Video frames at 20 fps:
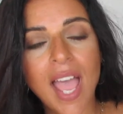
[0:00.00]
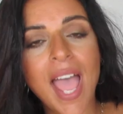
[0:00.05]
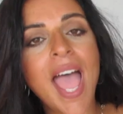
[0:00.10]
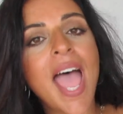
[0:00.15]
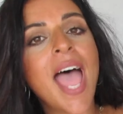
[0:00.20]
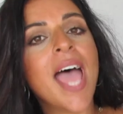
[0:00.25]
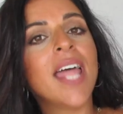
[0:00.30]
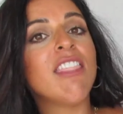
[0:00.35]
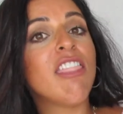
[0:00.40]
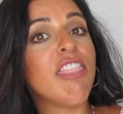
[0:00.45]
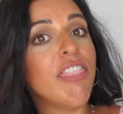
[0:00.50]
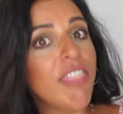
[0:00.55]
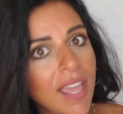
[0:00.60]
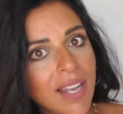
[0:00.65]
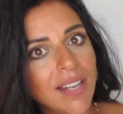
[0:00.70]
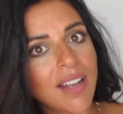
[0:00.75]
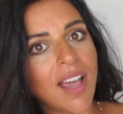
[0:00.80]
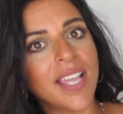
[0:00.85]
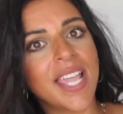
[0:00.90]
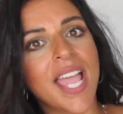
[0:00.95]
and
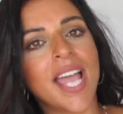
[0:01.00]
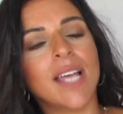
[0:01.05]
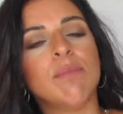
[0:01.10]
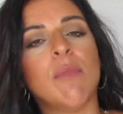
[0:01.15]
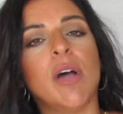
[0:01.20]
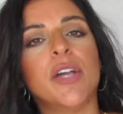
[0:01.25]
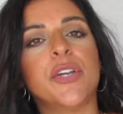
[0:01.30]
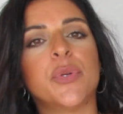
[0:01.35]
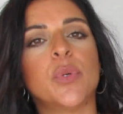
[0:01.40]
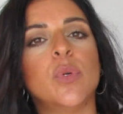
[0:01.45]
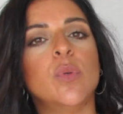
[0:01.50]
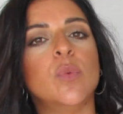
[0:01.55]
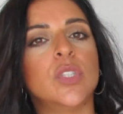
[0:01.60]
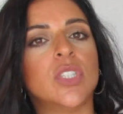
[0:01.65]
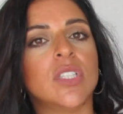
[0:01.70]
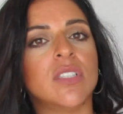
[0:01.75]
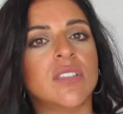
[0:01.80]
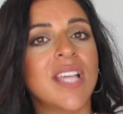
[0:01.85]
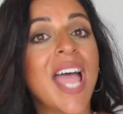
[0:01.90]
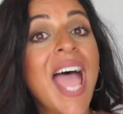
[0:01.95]
then I add my rule,
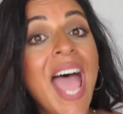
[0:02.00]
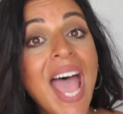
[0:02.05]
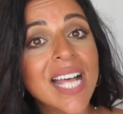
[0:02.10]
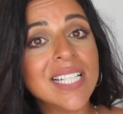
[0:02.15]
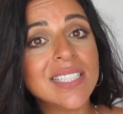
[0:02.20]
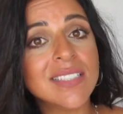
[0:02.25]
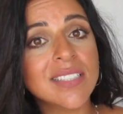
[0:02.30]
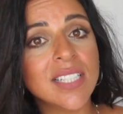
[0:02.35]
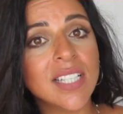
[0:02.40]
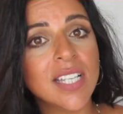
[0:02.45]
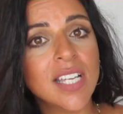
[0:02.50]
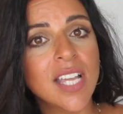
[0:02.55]
which is at,